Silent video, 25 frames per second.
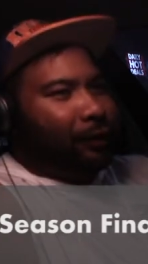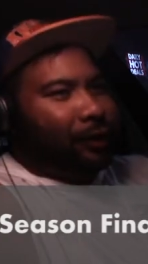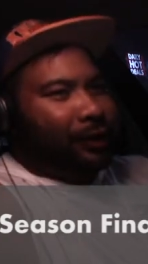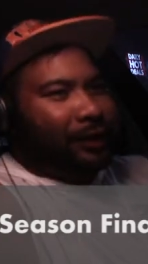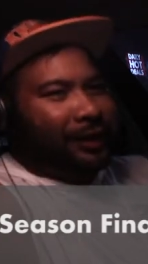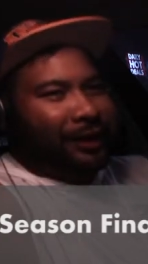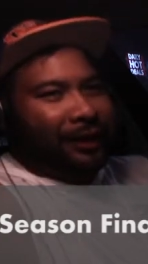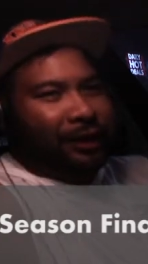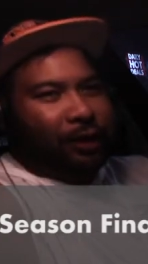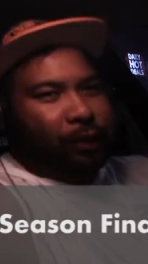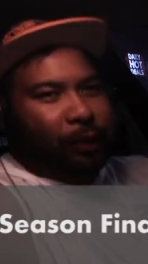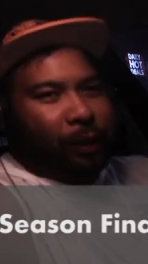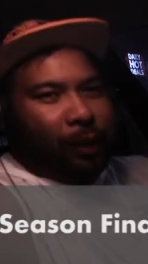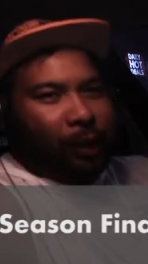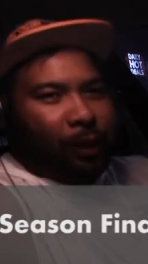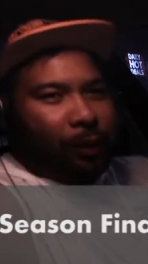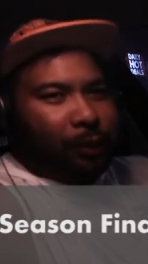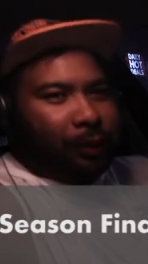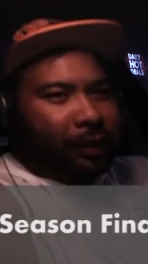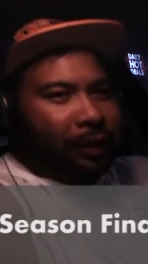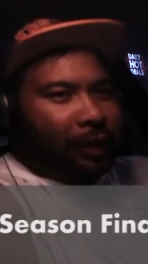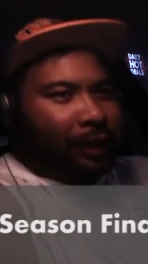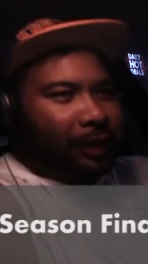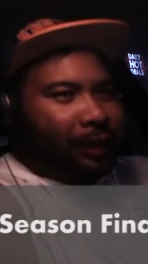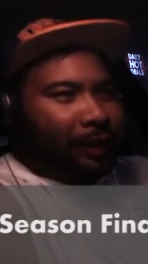to stick to our
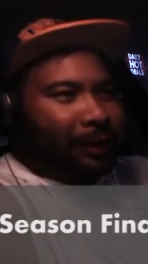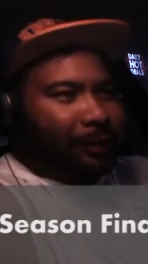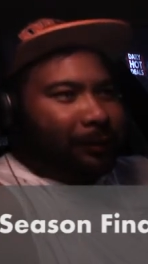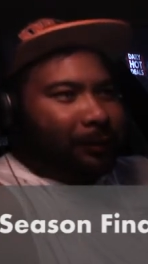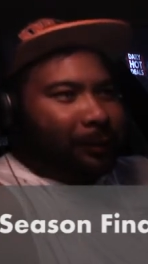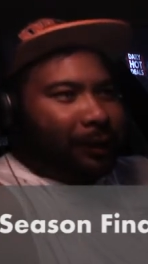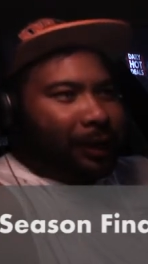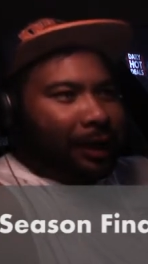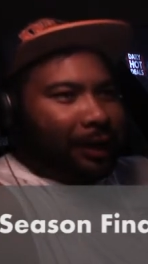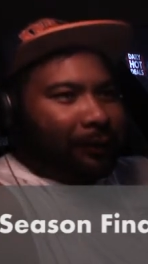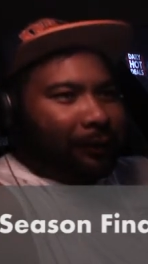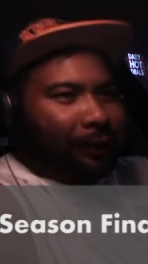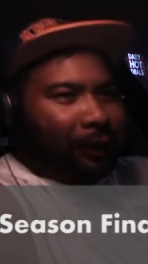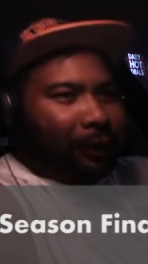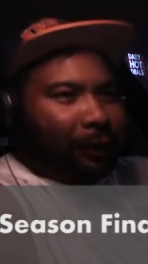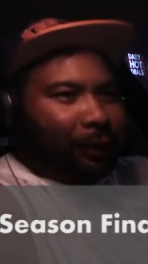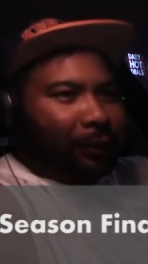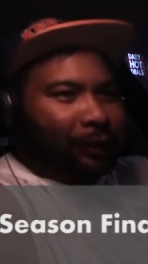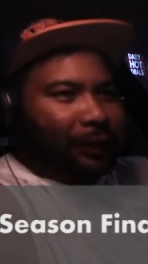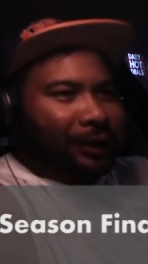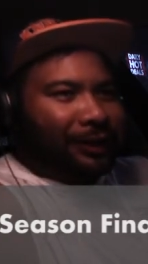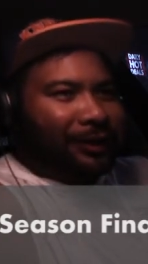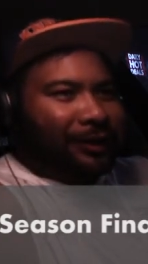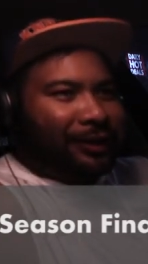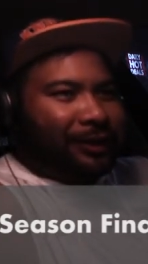own kind. We have our
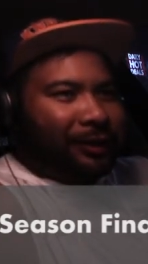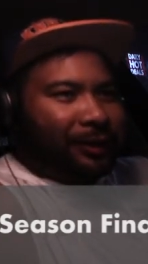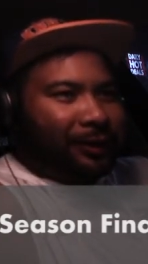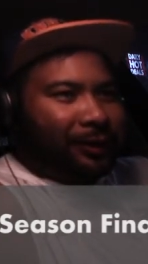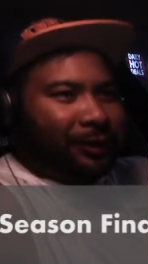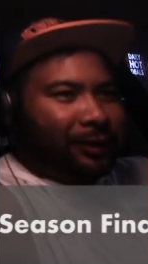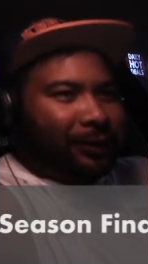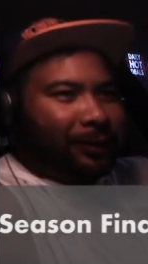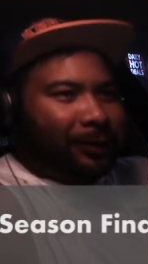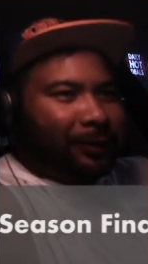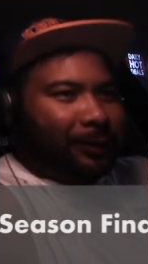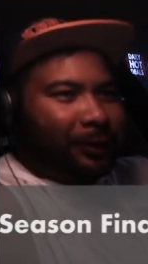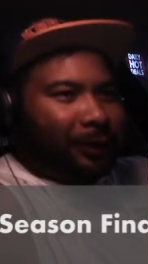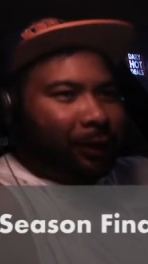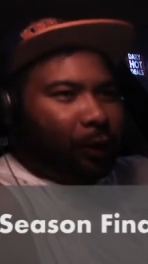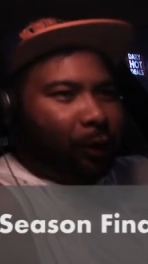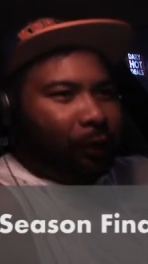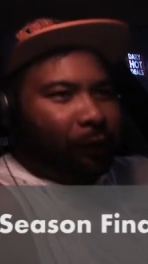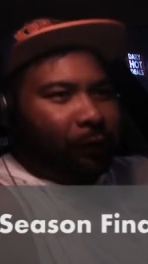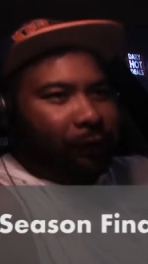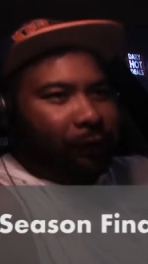own listeners, all